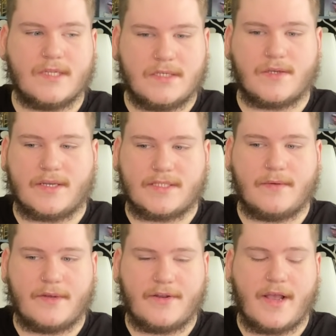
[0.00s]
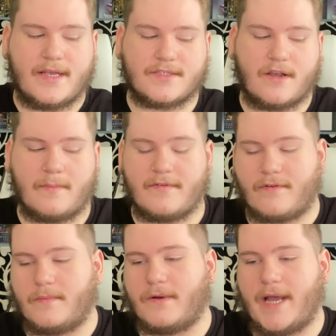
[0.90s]
So I see where you guys are coming
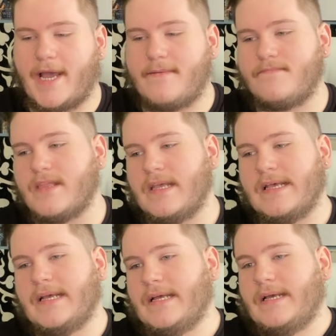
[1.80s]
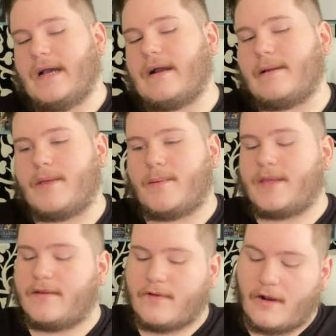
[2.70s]
from, okay? All right,
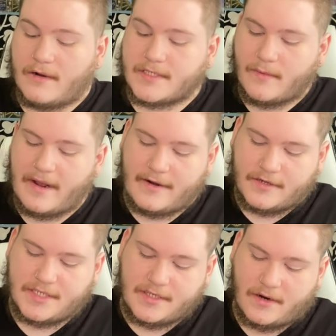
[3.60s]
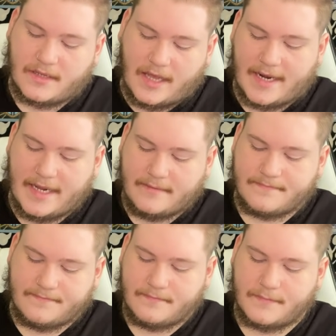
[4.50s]
baby. In regards to where energies are
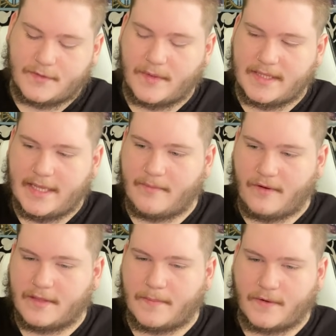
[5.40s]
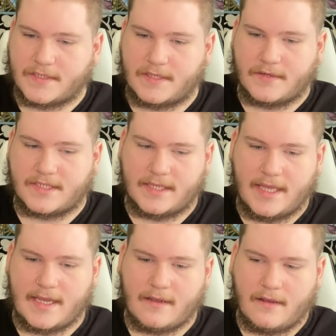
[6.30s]
aligning between Libra and the person they're
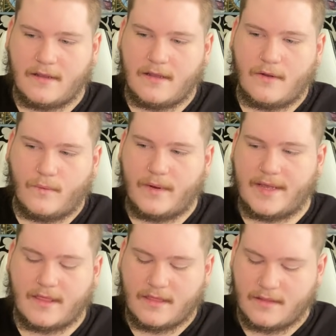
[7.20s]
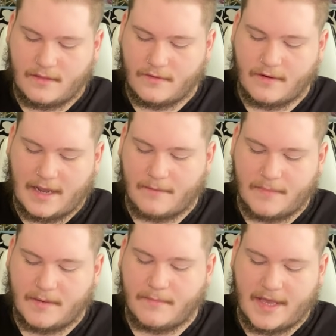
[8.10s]
dealing with throughout
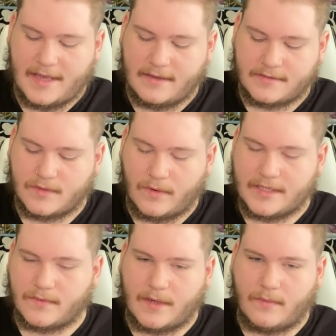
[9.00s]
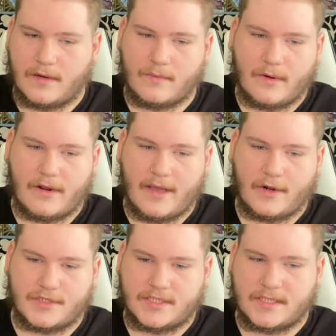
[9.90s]
mid-May 2021, where
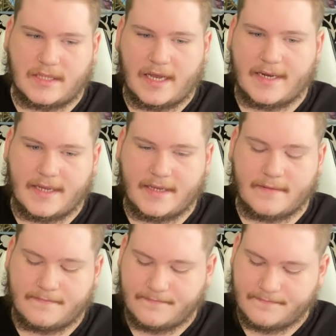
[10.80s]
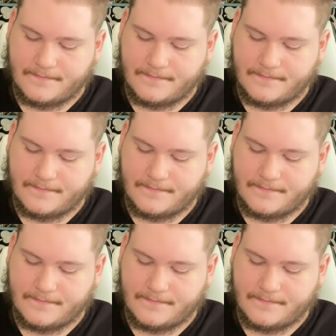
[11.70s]
energies aligning.